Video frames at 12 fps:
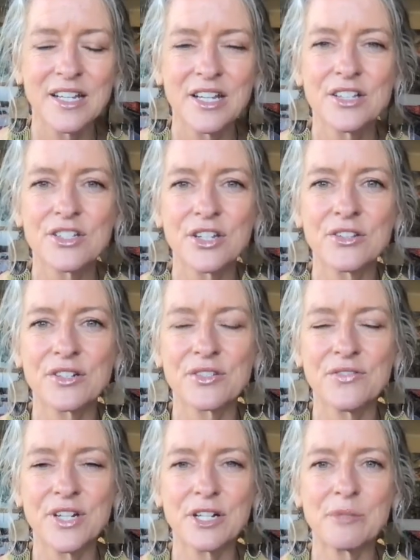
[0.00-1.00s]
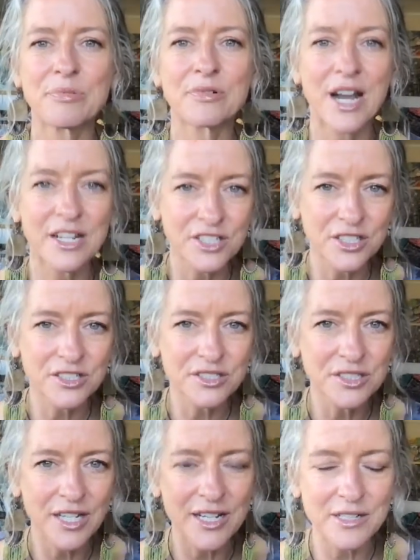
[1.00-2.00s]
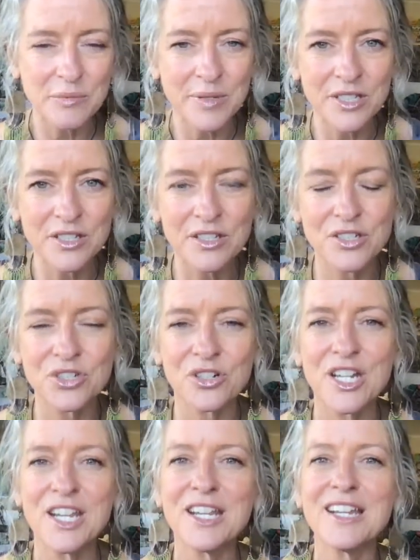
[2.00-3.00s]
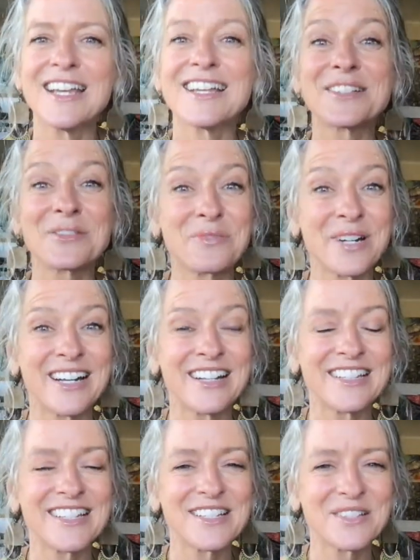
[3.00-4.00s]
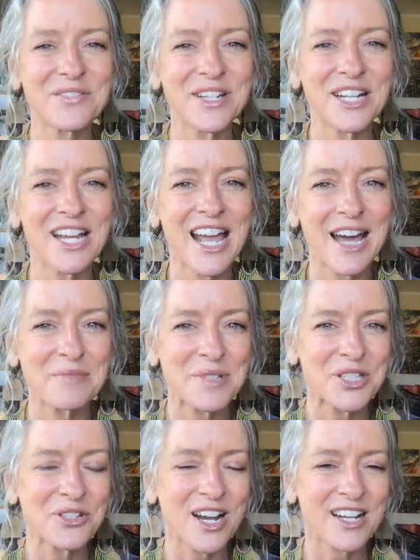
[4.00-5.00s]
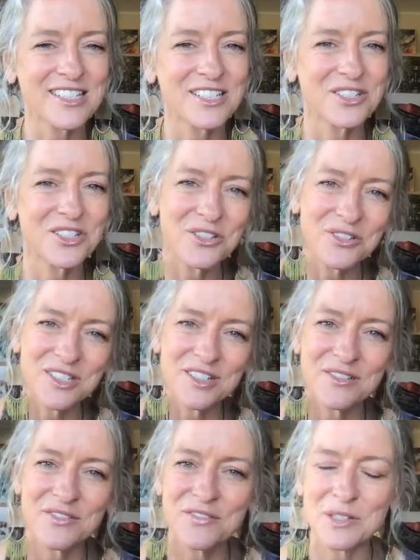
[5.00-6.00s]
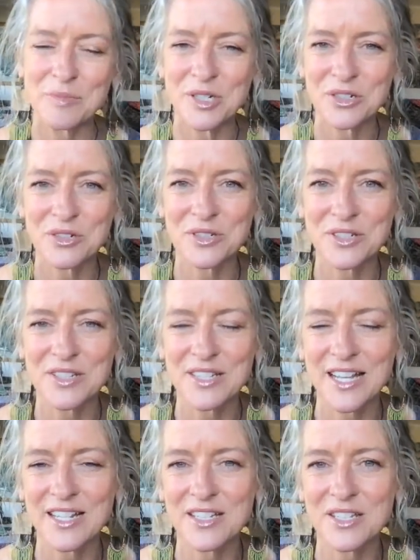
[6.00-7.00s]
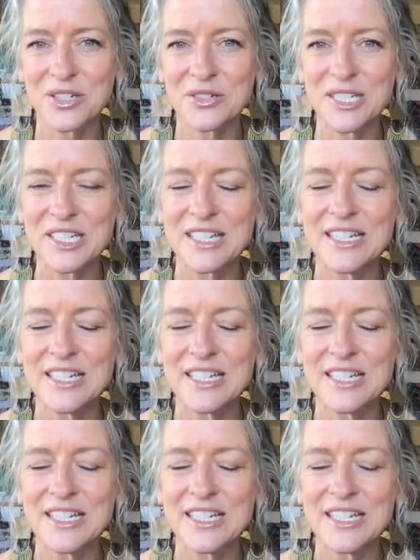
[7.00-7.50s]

So there's very practical aspects to the training as well as very abstract, intuitive, spiritual sides to it.